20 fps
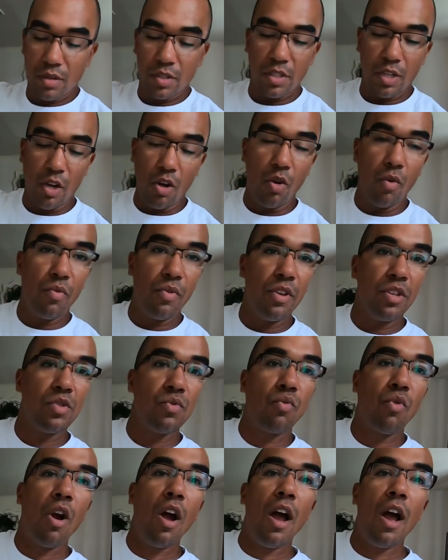So
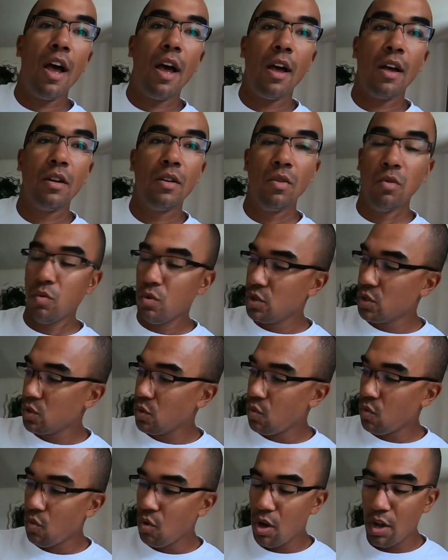this rod
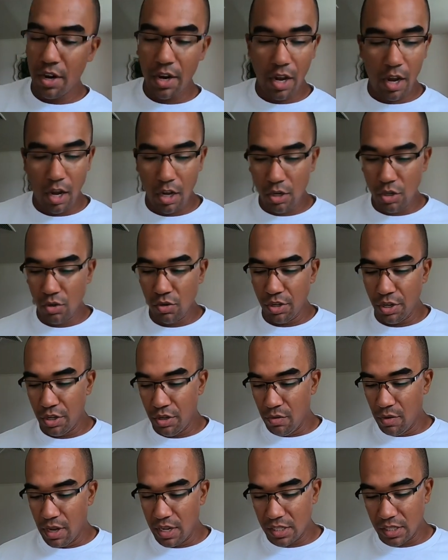was 100
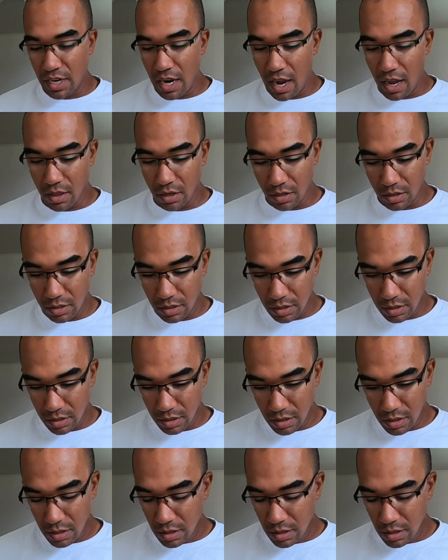US dollars.